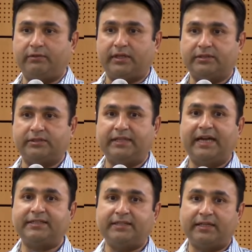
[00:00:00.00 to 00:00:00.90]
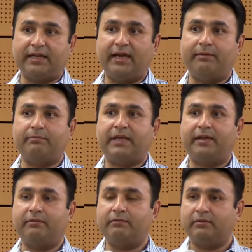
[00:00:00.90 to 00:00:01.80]
weeks. That's the time
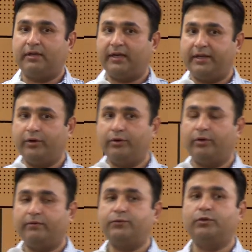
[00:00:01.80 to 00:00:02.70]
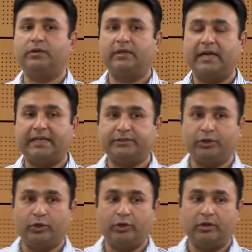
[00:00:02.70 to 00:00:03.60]
then, I don't know if you guys
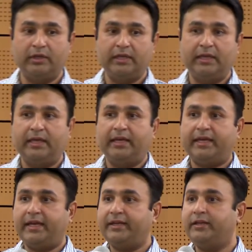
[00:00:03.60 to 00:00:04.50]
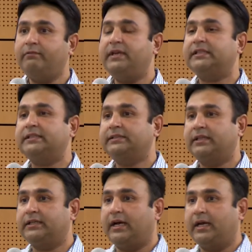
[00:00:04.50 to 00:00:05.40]
know, 18 weeks is
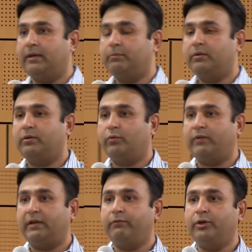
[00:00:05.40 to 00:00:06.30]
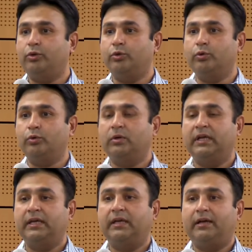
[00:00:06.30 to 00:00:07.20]
the time when we do
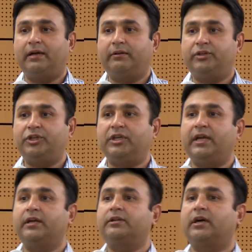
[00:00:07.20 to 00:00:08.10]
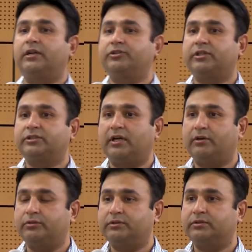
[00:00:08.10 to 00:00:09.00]
detailed
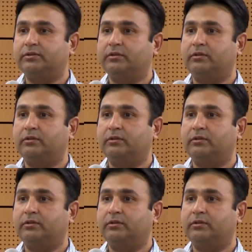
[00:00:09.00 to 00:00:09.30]
ultrasounds